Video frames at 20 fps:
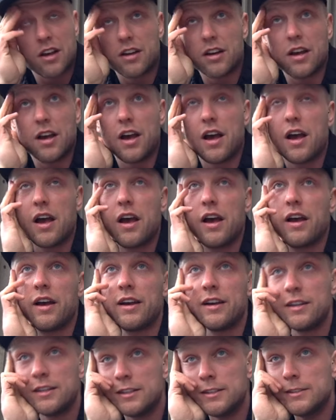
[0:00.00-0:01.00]

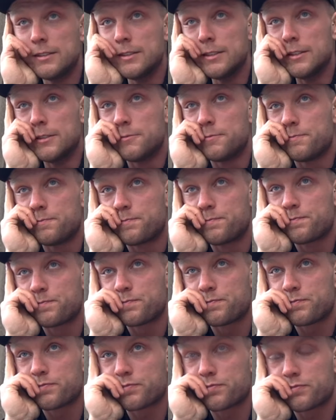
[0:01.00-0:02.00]

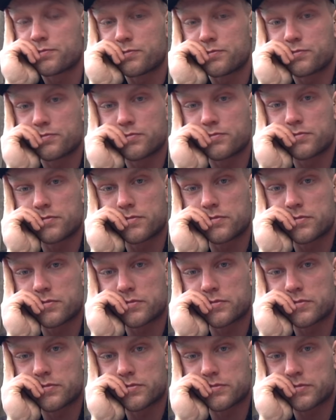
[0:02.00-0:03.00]

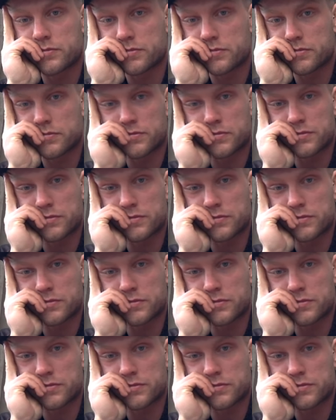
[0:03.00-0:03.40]
No one is speaking in this clip.